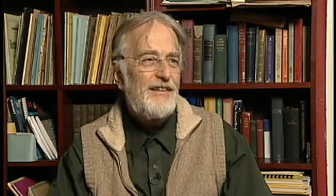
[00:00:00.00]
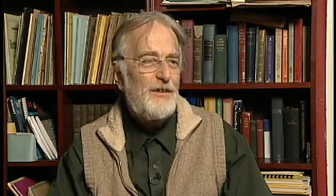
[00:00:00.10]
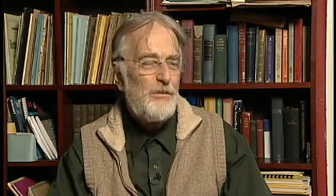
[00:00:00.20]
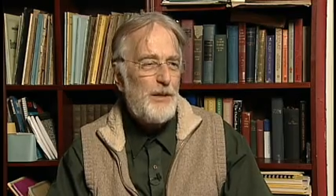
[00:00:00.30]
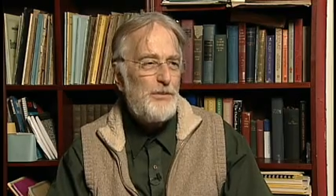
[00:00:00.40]

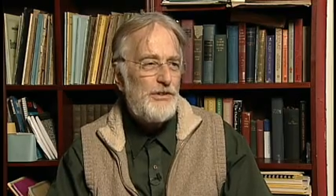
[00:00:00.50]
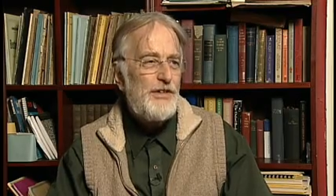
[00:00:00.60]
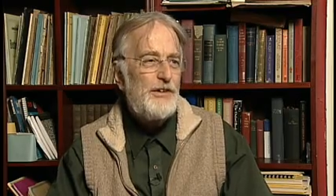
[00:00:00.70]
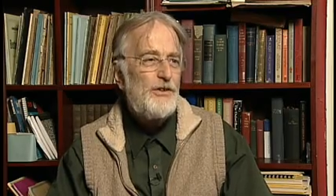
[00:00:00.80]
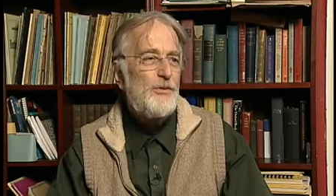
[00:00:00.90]
The
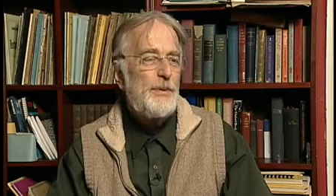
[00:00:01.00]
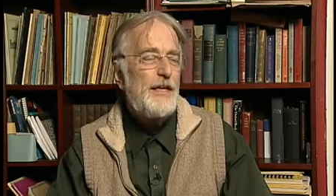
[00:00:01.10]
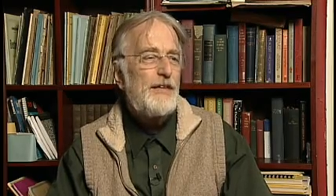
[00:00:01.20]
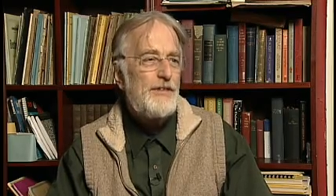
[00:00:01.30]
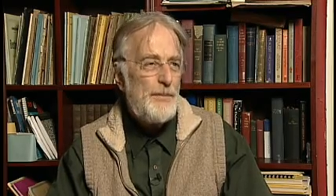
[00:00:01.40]
1%ers
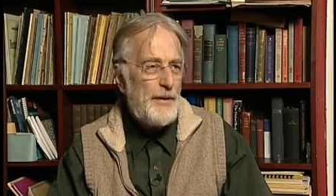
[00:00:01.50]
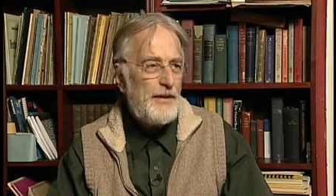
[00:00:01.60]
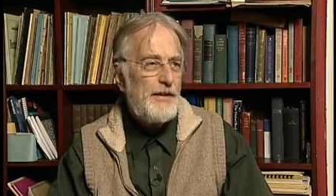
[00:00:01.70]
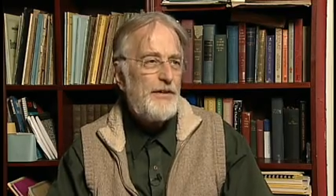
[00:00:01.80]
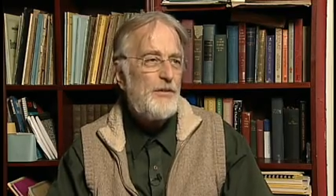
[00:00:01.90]
being
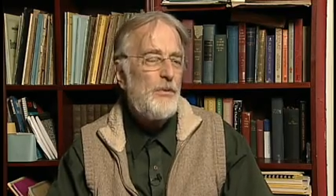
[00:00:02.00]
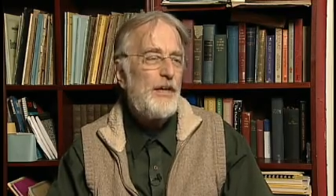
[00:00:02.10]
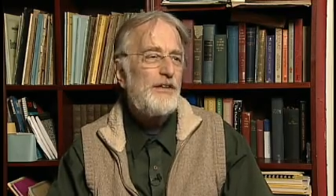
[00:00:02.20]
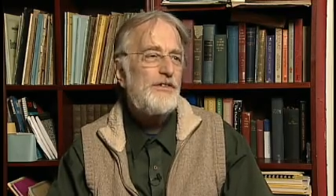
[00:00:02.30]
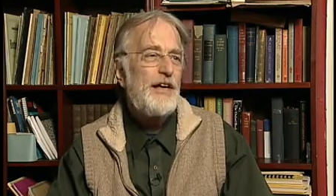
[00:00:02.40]
typically the
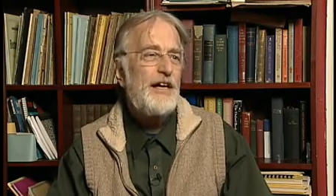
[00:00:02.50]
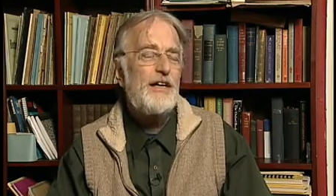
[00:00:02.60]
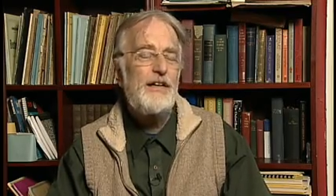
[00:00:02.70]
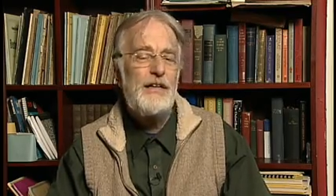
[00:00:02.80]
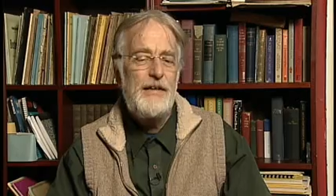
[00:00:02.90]
ones that are